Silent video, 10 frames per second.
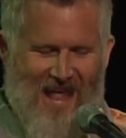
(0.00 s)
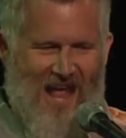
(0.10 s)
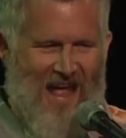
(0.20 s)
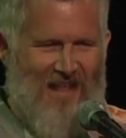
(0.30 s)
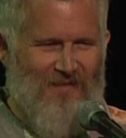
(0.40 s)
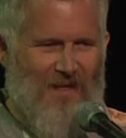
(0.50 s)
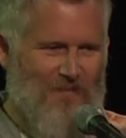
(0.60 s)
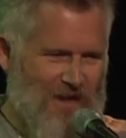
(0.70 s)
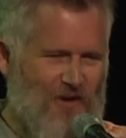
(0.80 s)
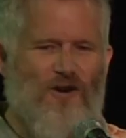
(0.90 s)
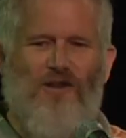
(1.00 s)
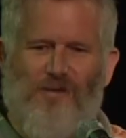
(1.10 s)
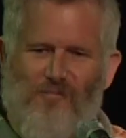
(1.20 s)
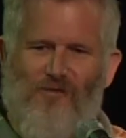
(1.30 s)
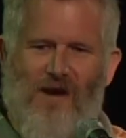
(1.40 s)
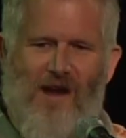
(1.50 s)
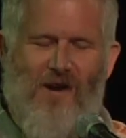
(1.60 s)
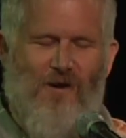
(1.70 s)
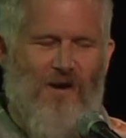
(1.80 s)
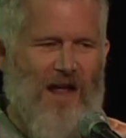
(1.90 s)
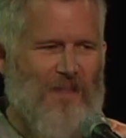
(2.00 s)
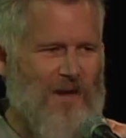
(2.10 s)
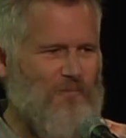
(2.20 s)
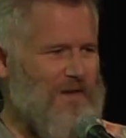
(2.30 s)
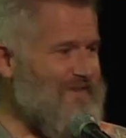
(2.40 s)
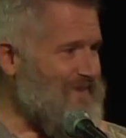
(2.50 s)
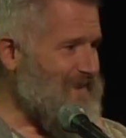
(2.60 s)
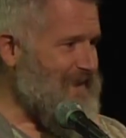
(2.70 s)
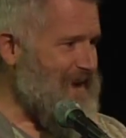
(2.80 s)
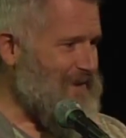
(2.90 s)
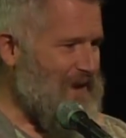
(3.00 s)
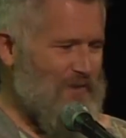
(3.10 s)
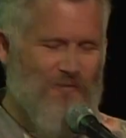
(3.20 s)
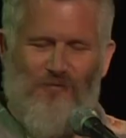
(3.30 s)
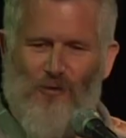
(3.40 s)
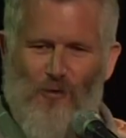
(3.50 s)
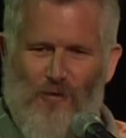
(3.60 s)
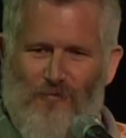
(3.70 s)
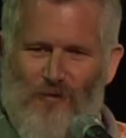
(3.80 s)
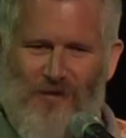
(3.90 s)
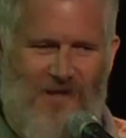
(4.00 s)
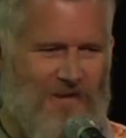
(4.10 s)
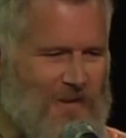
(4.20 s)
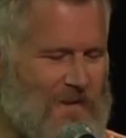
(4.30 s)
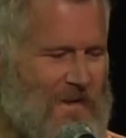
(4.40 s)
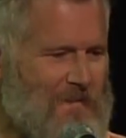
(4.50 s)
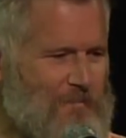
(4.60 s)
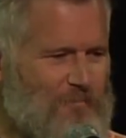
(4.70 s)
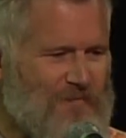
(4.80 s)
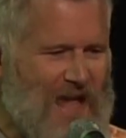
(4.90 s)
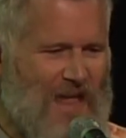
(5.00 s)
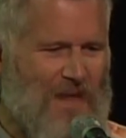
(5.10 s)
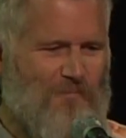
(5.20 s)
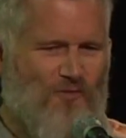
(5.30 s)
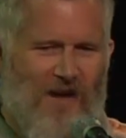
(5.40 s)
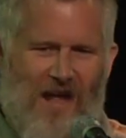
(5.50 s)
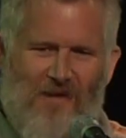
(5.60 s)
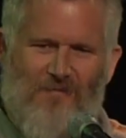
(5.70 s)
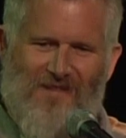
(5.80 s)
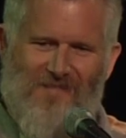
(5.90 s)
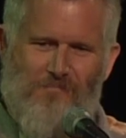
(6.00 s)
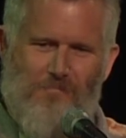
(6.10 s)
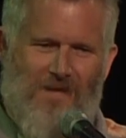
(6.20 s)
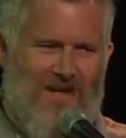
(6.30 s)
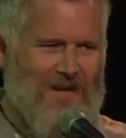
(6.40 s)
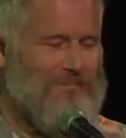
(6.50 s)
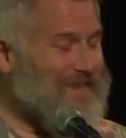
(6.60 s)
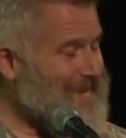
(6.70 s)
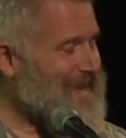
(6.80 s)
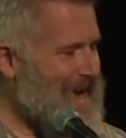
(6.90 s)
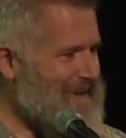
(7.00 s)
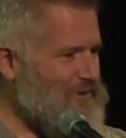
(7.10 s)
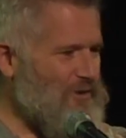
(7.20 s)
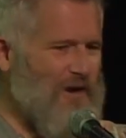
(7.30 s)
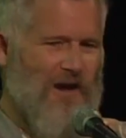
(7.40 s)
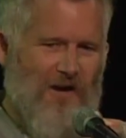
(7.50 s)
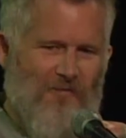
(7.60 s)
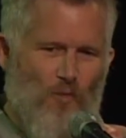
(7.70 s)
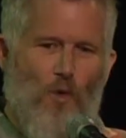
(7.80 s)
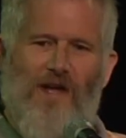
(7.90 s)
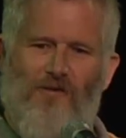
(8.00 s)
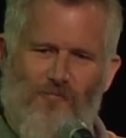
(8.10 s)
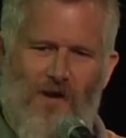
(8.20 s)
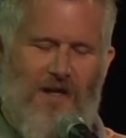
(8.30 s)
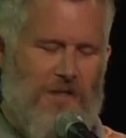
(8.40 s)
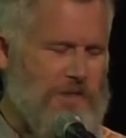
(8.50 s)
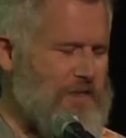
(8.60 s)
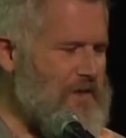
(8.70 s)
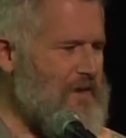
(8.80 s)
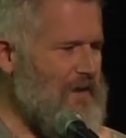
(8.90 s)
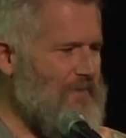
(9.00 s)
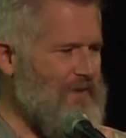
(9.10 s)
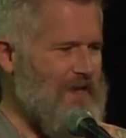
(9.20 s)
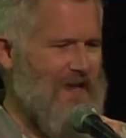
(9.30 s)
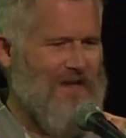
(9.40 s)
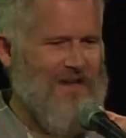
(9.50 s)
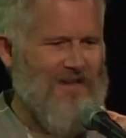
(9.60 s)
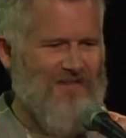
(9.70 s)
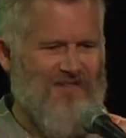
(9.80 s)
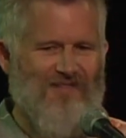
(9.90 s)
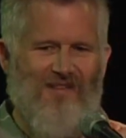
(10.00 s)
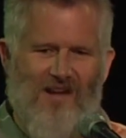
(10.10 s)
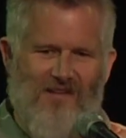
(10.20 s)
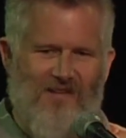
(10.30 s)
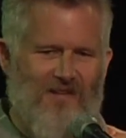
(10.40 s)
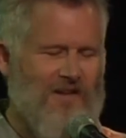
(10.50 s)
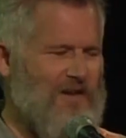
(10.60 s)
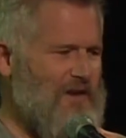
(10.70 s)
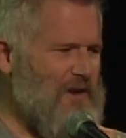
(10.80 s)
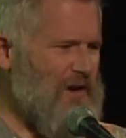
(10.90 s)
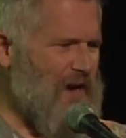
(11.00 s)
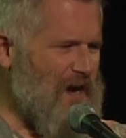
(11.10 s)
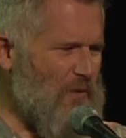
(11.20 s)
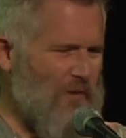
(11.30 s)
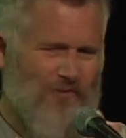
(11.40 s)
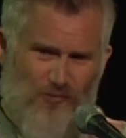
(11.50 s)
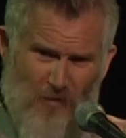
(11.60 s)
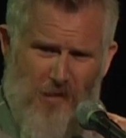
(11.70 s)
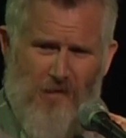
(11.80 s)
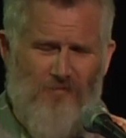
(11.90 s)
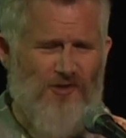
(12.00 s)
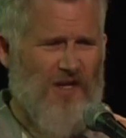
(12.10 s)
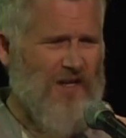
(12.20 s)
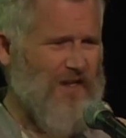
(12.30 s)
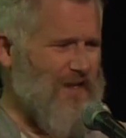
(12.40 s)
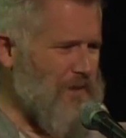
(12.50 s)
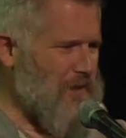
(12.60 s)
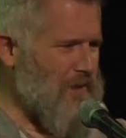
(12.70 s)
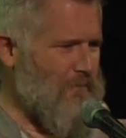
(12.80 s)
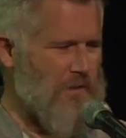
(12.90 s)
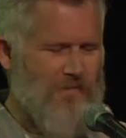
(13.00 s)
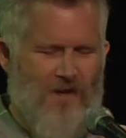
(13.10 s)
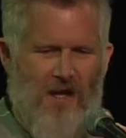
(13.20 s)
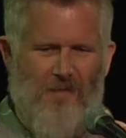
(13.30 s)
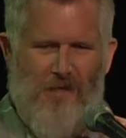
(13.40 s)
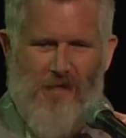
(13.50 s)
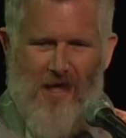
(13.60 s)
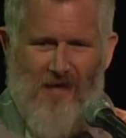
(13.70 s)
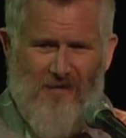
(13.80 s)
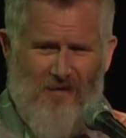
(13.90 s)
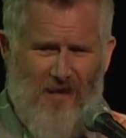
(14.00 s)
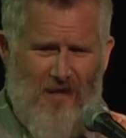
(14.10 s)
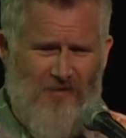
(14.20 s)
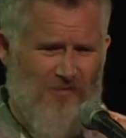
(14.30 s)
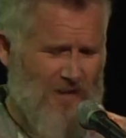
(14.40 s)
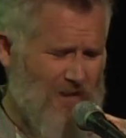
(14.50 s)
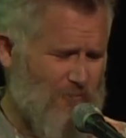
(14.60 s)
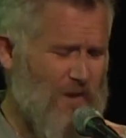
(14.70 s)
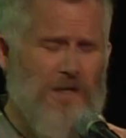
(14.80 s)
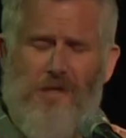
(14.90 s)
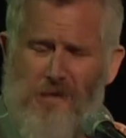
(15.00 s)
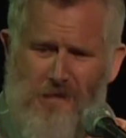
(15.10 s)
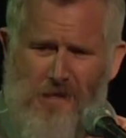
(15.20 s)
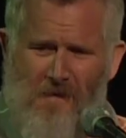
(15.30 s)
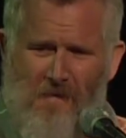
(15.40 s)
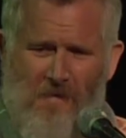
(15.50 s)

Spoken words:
And then they call to prayer, and then we sit down on the floor for dinner. And they bring out this big platter of white rice that is studded with shreds of chicken and slivers of almonds and raisins.